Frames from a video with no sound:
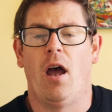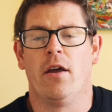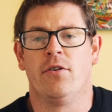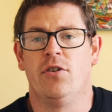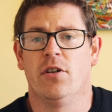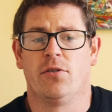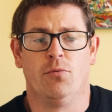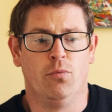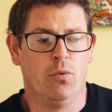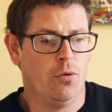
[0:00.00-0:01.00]
and just
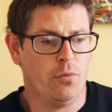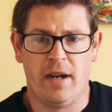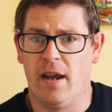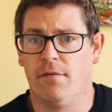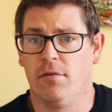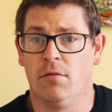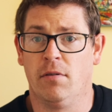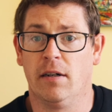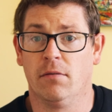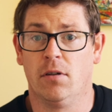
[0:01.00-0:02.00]
what we have
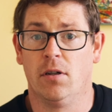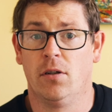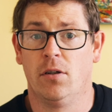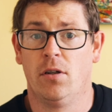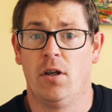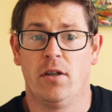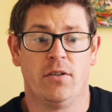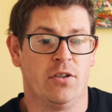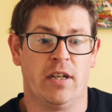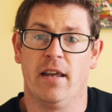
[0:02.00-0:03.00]
around
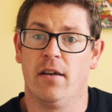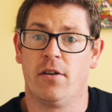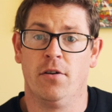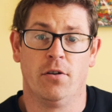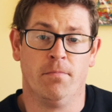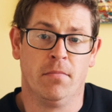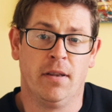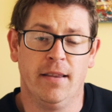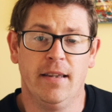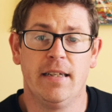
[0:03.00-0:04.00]
to get a
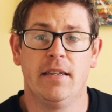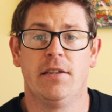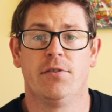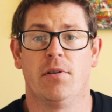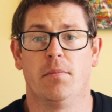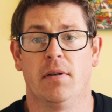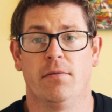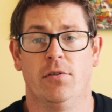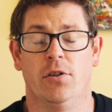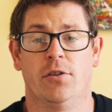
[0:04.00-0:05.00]
completely stripped back
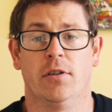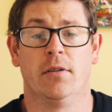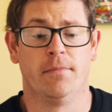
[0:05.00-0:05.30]
version.